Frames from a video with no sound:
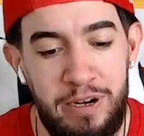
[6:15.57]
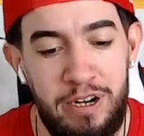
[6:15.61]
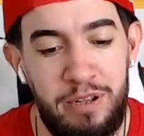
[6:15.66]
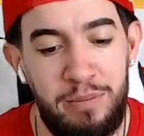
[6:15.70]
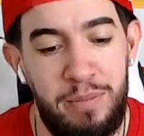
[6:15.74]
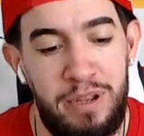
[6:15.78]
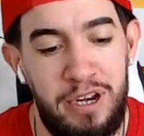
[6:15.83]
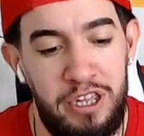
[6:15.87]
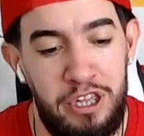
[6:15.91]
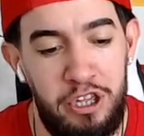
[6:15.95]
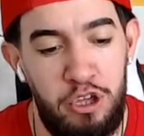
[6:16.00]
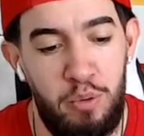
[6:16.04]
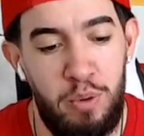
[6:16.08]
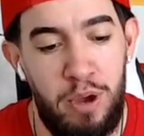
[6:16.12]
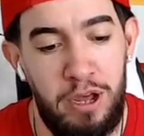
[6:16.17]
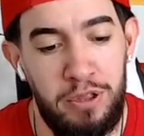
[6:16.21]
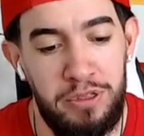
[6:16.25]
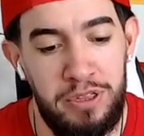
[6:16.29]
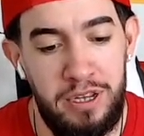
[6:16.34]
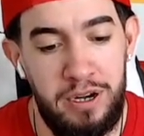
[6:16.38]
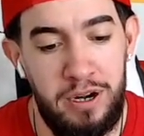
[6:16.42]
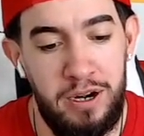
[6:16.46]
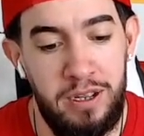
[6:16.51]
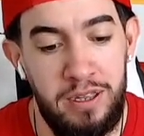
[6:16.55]
a Minihue out
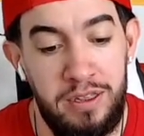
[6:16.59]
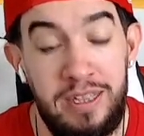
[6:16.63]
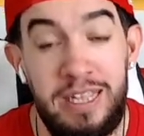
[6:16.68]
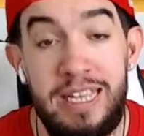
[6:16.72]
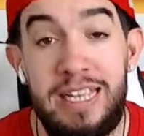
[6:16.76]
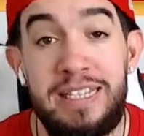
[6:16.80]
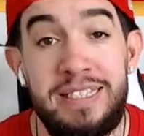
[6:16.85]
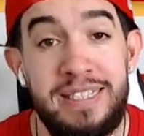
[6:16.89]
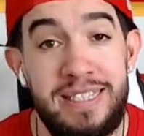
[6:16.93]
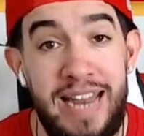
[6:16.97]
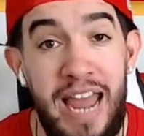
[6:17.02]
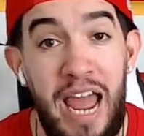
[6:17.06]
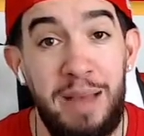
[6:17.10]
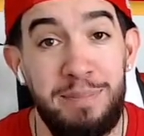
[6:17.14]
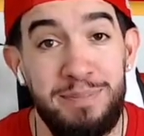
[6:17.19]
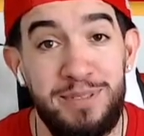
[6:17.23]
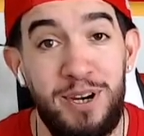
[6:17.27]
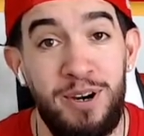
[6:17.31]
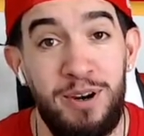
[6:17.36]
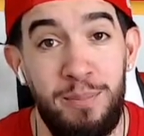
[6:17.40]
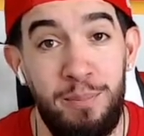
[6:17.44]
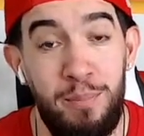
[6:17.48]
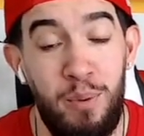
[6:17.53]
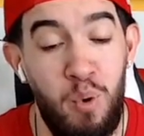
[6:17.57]
there. These snaps
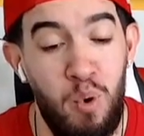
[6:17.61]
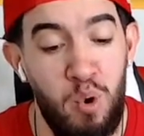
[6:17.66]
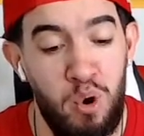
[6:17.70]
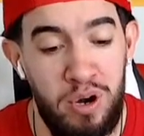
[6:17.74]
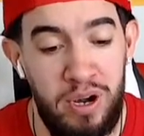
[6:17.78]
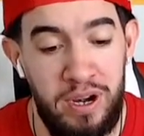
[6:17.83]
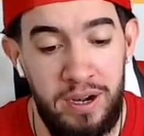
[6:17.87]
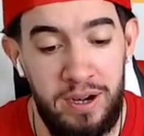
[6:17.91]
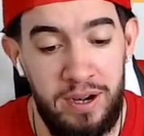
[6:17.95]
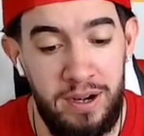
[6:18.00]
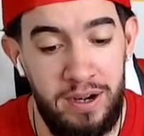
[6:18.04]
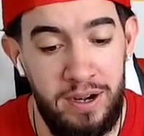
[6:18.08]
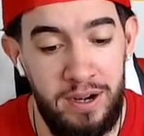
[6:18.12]
are important.